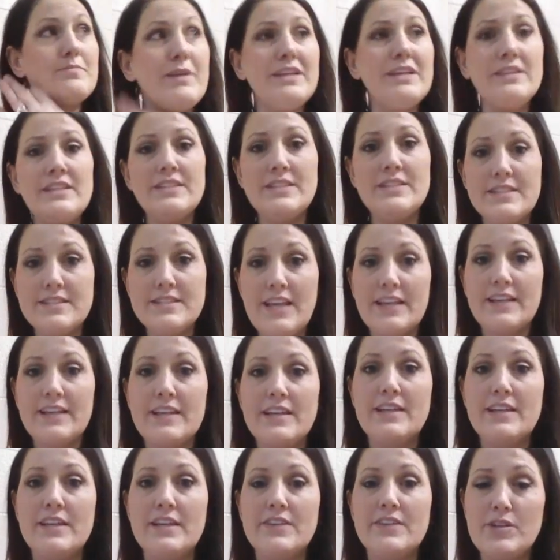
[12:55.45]
mainly
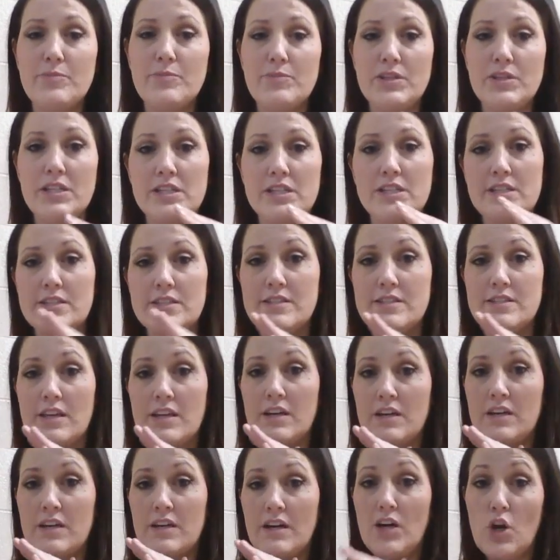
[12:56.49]
deciding if something is
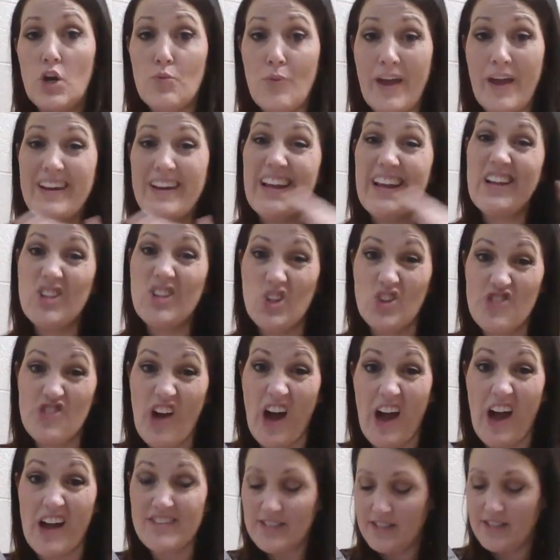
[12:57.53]
a right angle or
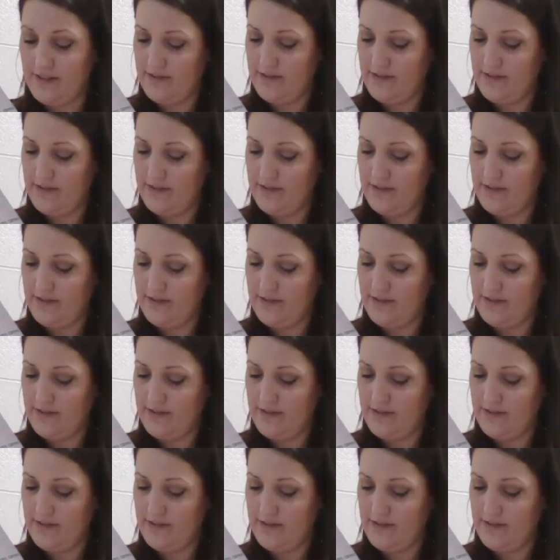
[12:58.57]
not.